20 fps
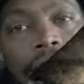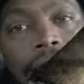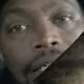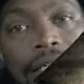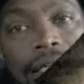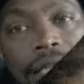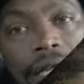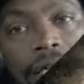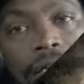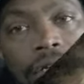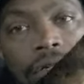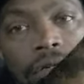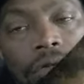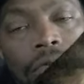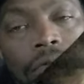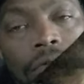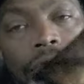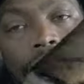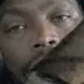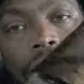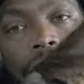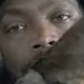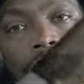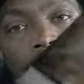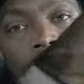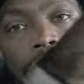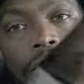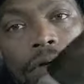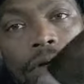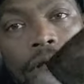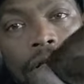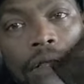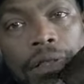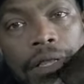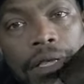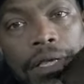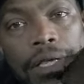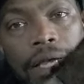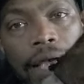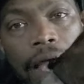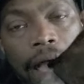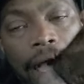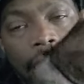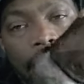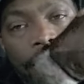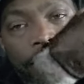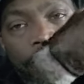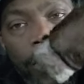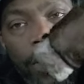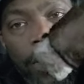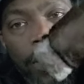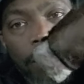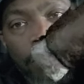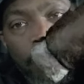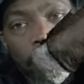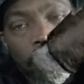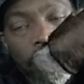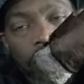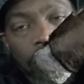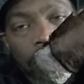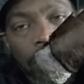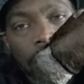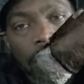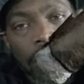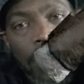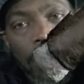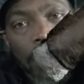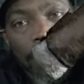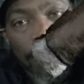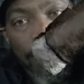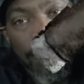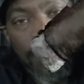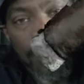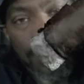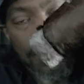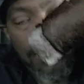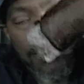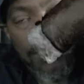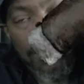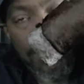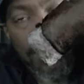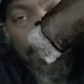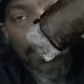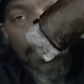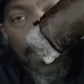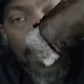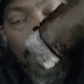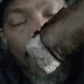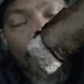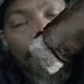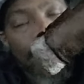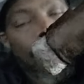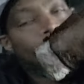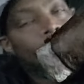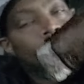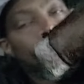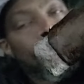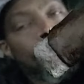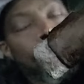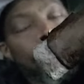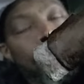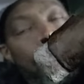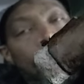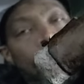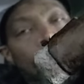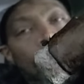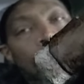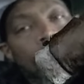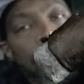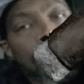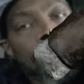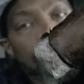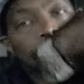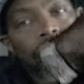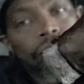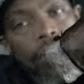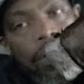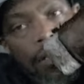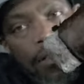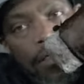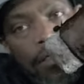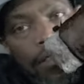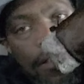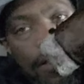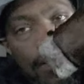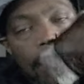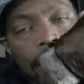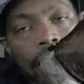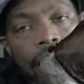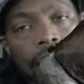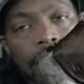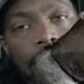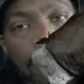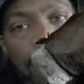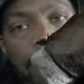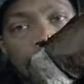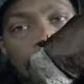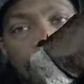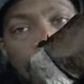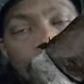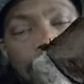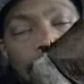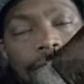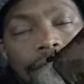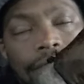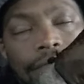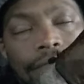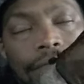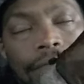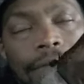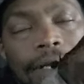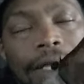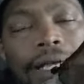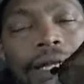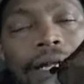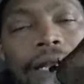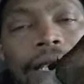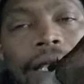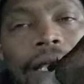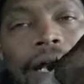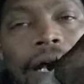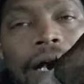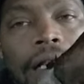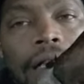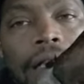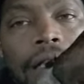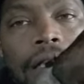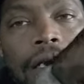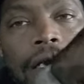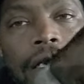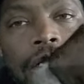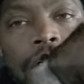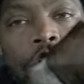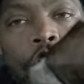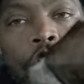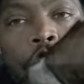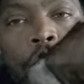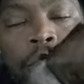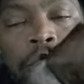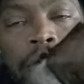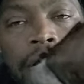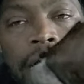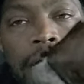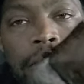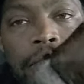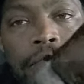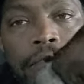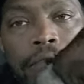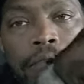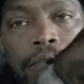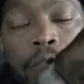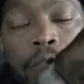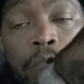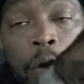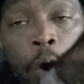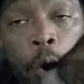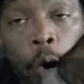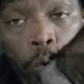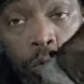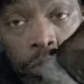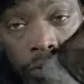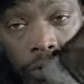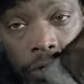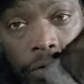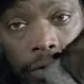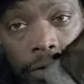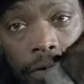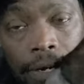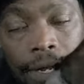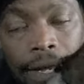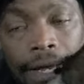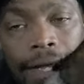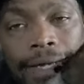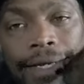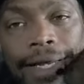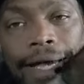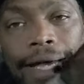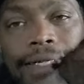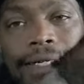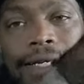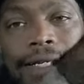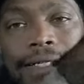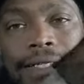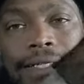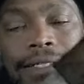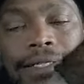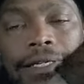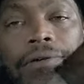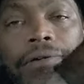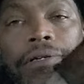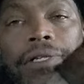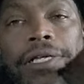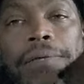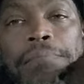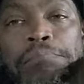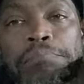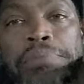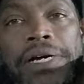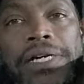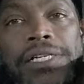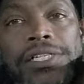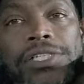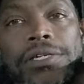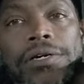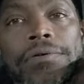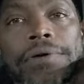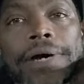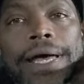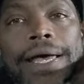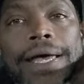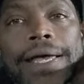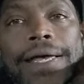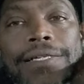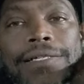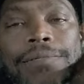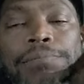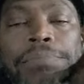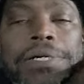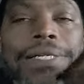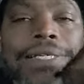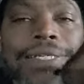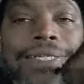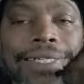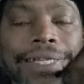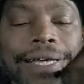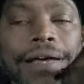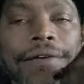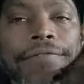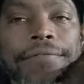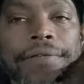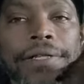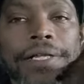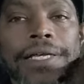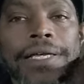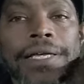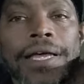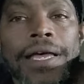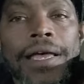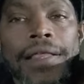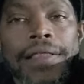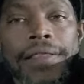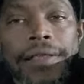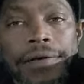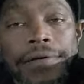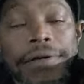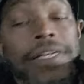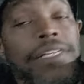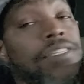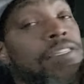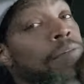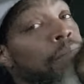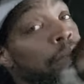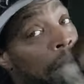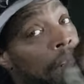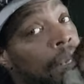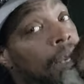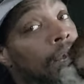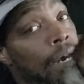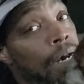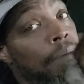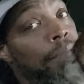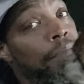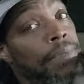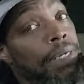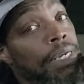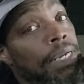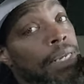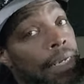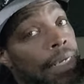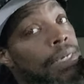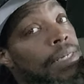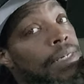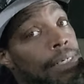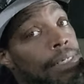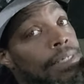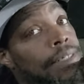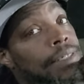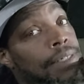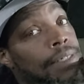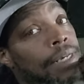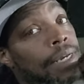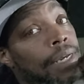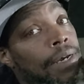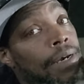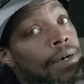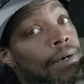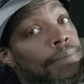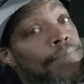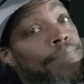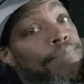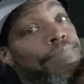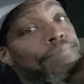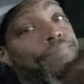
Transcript: continue through the halfway portion of this stick. However, the strength is getting a little bit bolder. Not necessarily bust your ass, but definitely there is some pickup in this stick up.